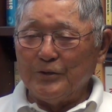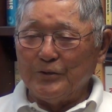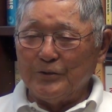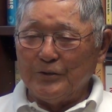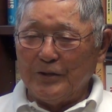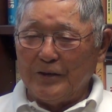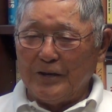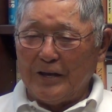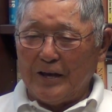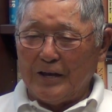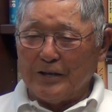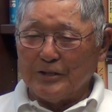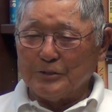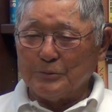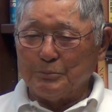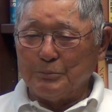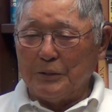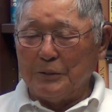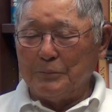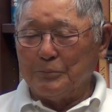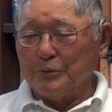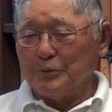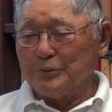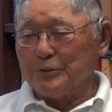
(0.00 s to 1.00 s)
they asked
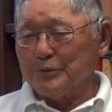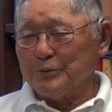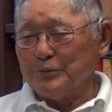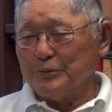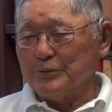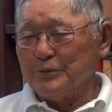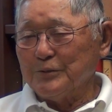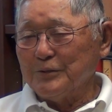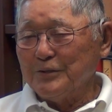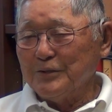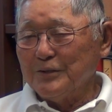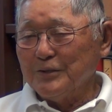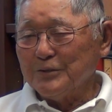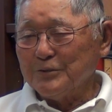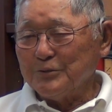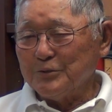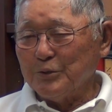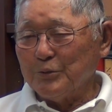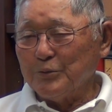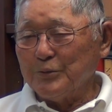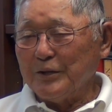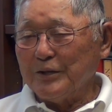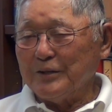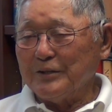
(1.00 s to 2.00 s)
people to
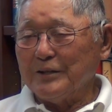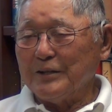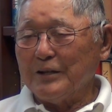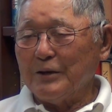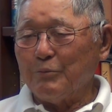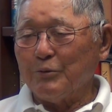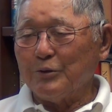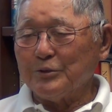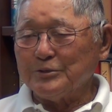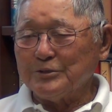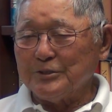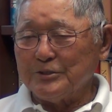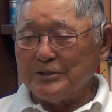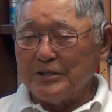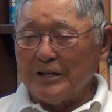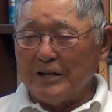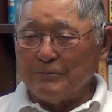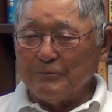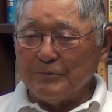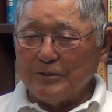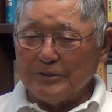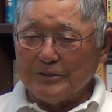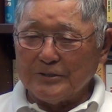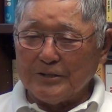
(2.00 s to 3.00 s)
donate, and that was the
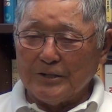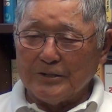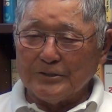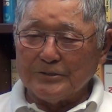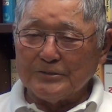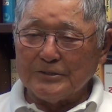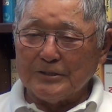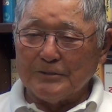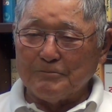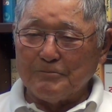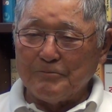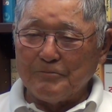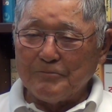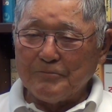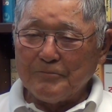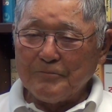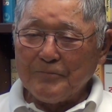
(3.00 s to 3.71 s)
Japanese custom.